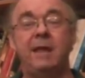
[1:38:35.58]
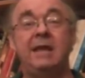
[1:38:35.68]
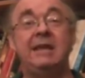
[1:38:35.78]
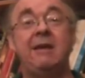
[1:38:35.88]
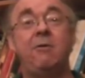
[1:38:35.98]

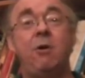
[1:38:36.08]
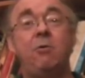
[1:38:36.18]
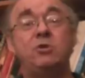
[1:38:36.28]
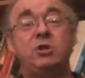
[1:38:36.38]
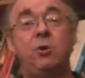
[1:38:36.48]

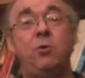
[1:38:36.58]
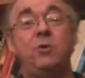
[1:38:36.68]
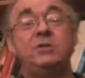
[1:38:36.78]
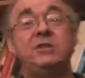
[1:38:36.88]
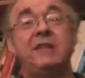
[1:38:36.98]
narrow
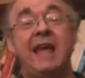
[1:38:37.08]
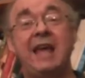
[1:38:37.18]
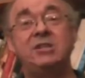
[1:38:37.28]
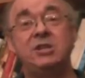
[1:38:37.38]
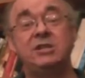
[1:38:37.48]
shoals to the
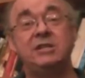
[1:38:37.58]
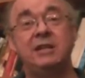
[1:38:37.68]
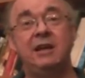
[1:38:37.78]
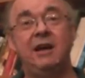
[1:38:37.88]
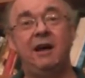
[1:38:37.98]
edges
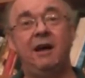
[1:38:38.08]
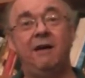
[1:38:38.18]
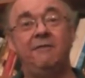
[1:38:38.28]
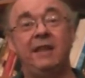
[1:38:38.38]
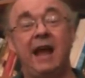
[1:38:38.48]

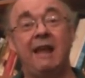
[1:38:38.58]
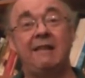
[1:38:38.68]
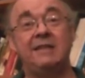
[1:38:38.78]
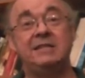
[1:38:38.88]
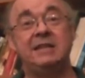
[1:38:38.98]
of the
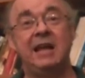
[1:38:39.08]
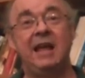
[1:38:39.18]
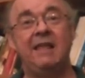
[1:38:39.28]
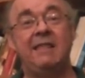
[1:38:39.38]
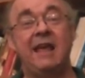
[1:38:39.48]
islands
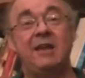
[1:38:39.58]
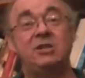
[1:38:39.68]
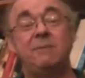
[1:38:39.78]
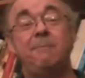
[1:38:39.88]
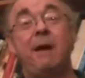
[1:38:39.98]
that a
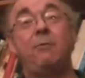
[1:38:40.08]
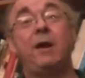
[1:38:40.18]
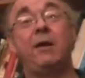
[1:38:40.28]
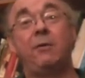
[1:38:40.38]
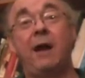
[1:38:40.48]
ship might
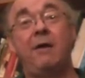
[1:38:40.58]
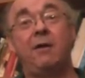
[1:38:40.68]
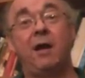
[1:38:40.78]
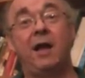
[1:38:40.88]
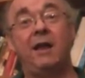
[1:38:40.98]
run aground
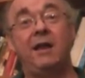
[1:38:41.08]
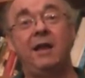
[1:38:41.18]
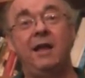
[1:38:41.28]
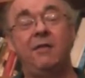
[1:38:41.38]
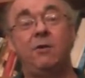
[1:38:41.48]
on.
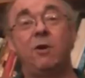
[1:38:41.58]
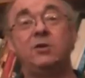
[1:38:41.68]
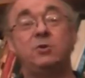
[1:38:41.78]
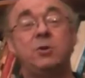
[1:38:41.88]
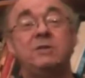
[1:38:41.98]
There are all
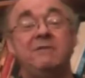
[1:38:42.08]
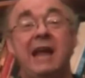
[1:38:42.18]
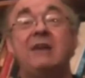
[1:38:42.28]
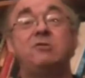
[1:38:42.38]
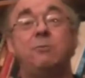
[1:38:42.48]
sorts of
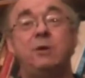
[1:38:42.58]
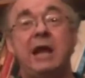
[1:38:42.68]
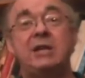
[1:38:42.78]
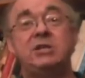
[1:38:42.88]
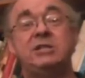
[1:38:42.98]
natural
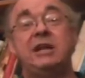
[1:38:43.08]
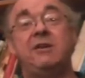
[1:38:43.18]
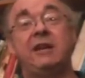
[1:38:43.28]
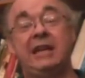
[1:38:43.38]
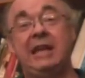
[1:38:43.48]
protections there
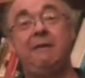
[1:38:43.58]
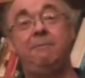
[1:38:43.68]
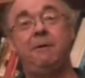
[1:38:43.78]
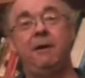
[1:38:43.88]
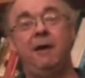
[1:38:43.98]
to keep
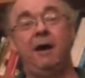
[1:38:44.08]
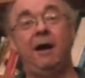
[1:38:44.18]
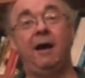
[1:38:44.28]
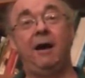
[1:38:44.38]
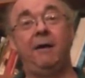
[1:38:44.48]

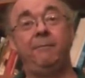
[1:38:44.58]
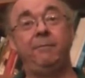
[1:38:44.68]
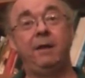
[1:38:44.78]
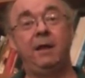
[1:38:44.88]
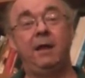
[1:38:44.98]

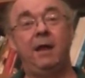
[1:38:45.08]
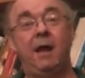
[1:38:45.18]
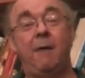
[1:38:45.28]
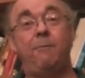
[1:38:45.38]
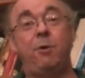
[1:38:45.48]

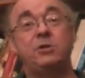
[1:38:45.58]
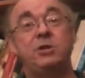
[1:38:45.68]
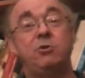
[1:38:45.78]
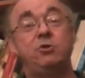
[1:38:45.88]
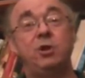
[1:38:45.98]
a
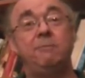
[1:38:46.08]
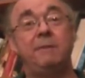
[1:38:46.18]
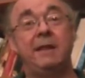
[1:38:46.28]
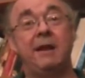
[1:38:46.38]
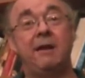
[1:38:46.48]
person who shouldn't
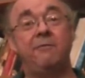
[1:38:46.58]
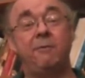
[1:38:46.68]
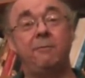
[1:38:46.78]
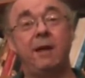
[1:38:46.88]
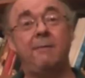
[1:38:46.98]
be there
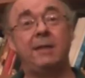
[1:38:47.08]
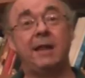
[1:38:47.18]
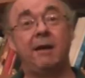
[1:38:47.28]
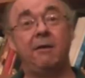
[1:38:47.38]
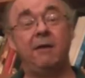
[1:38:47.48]
from coming
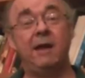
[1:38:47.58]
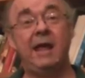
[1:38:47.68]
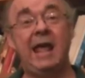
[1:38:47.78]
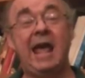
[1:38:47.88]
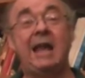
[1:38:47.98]
there.
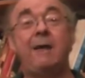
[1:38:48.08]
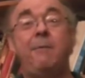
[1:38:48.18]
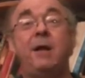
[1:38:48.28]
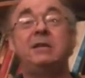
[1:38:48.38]
And up on